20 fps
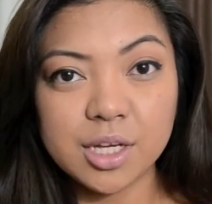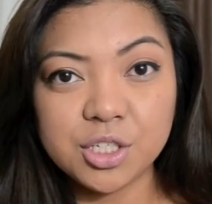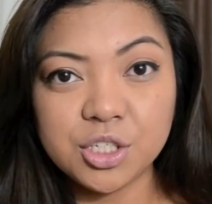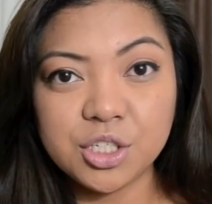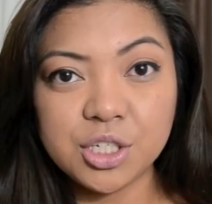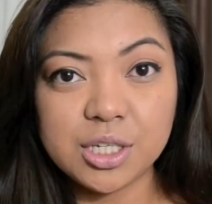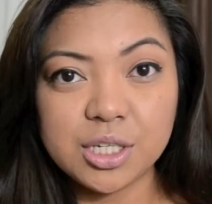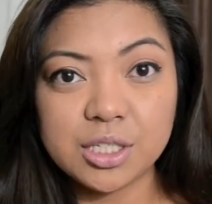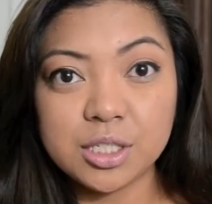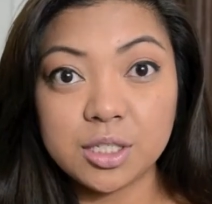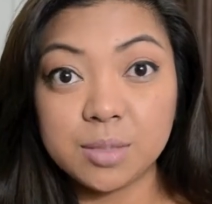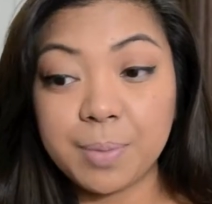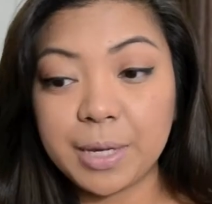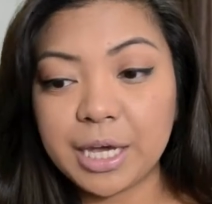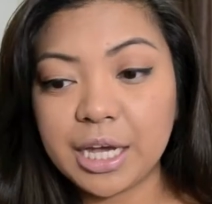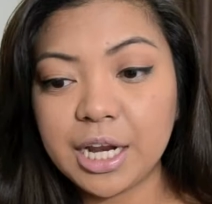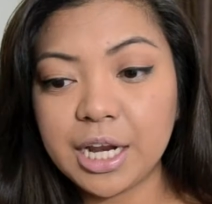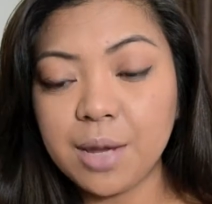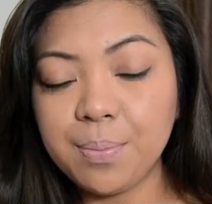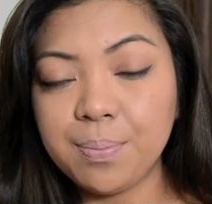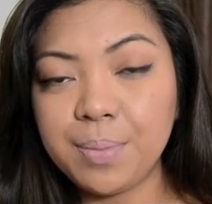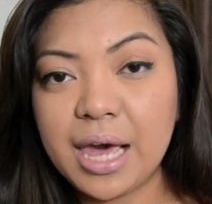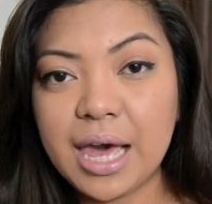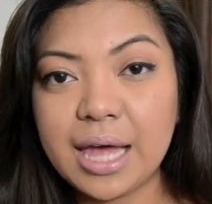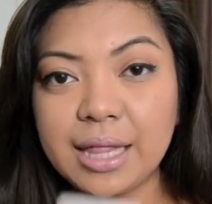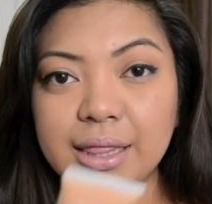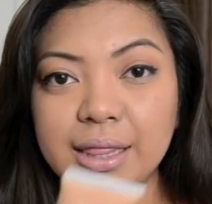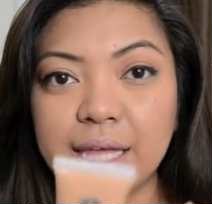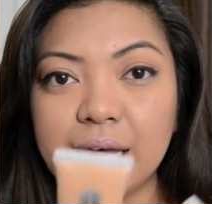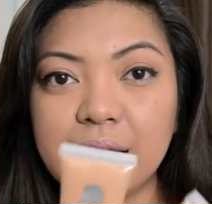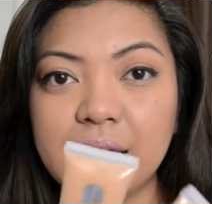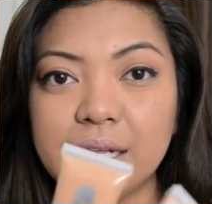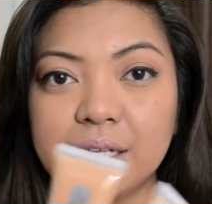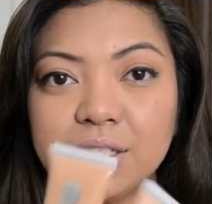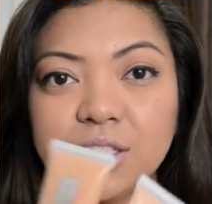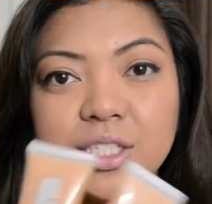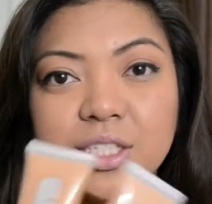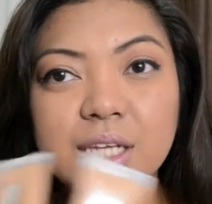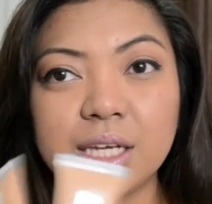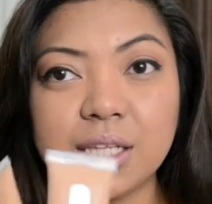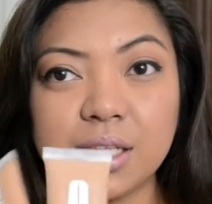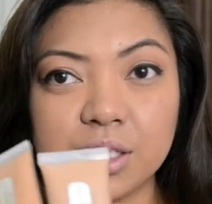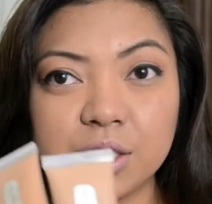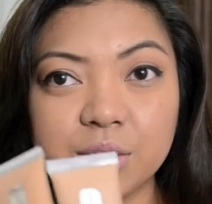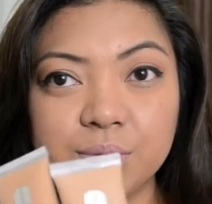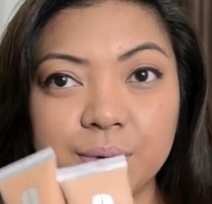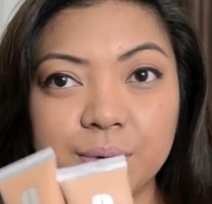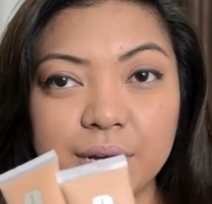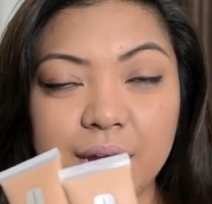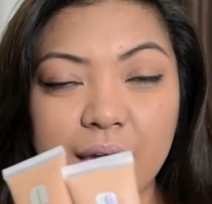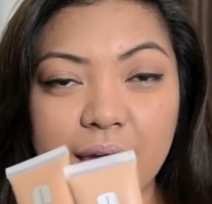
just pick it up. And then just like this one,